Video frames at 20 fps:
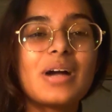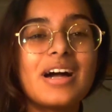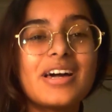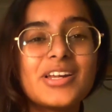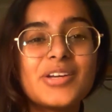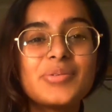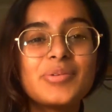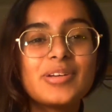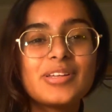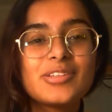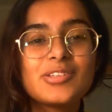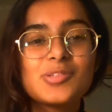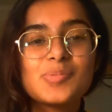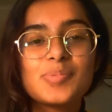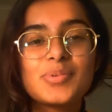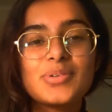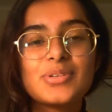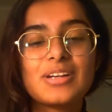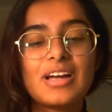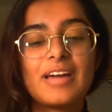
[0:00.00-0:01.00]
of reading this
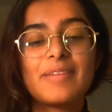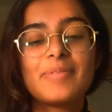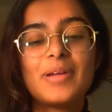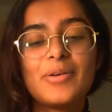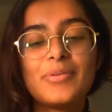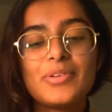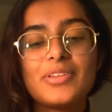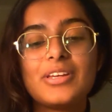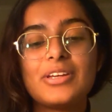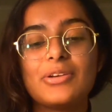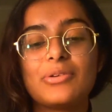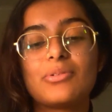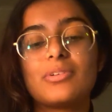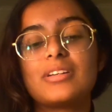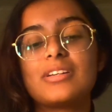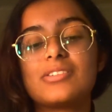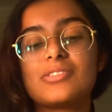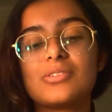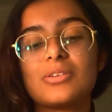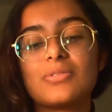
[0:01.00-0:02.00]
book. I'm not really
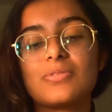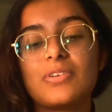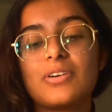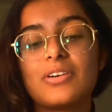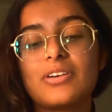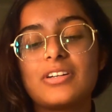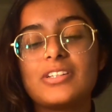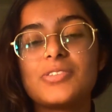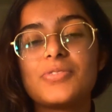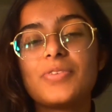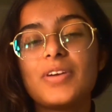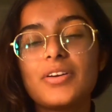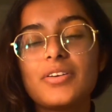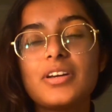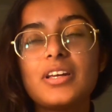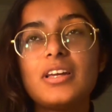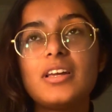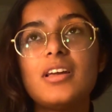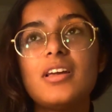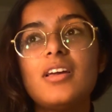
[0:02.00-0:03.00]
enjoying it so far. It's
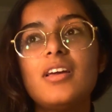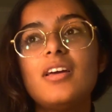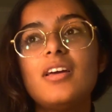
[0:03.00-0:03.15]
very